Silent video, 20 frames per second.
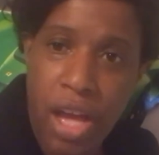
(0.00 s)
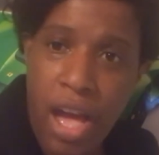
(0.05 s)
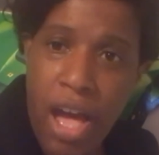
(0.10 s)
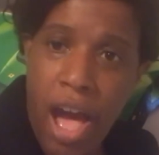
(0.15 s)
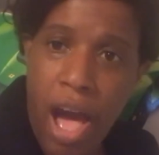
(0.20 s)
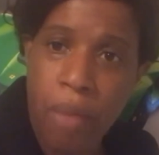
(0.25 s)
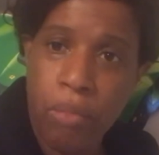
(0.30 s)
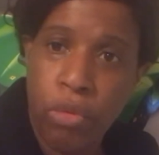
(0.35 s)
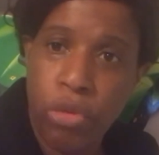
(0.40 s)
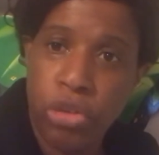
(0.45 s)

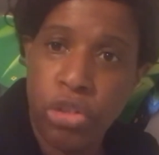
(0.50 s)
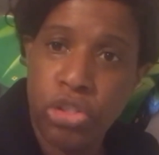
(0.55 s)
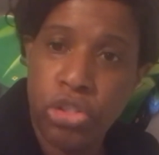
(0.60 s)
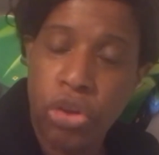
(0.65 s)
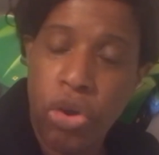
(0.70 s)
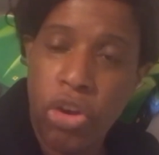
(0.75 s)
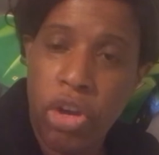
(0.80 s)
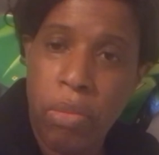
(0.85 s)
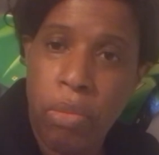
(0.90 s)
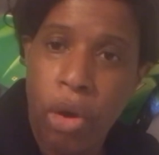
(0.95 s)
I'm going to
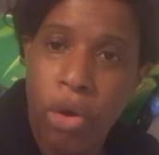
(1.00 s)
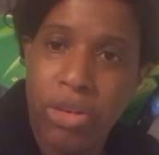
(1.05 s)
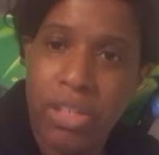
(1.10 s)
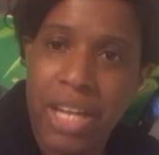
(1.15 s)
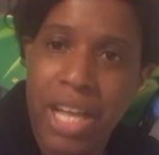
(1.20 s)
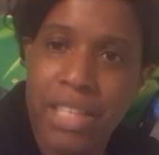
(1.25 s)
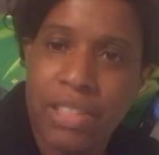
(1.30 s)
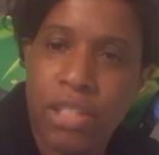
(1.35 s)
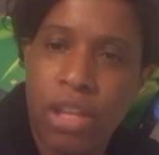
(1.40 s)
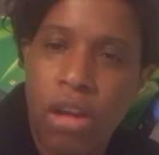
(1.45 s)
talk about
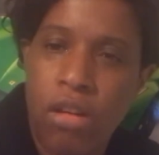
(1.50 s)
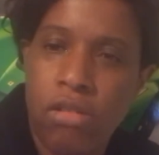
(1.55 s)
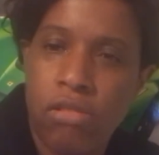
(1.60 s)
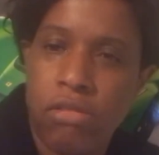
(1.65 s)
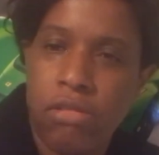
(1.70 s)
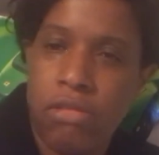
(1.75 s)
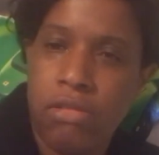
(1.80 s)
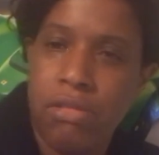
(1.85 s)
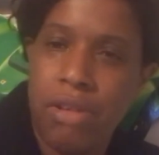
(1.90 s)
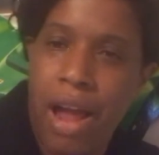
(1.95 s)
next
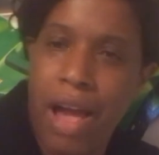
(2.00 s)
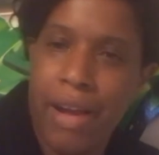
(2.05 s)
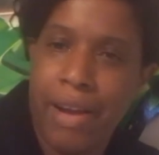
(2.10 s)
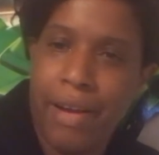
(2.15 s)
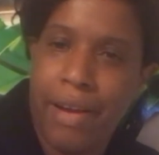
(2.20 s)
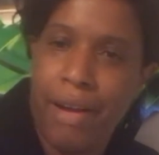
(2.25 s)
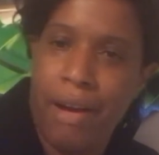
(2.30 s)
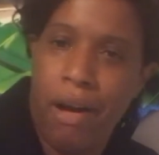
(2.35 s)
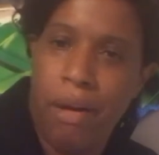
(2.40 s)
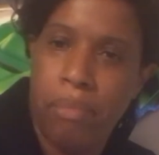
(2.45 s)
rack
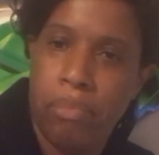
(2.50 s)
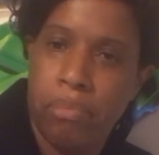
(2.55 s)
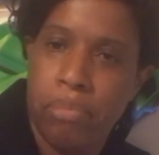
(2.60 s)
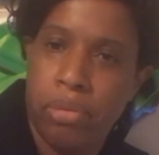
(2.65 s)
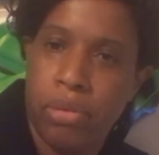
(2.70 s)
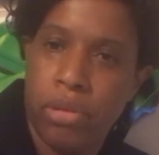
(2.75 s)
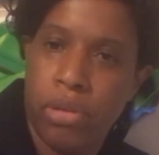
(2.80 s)
up.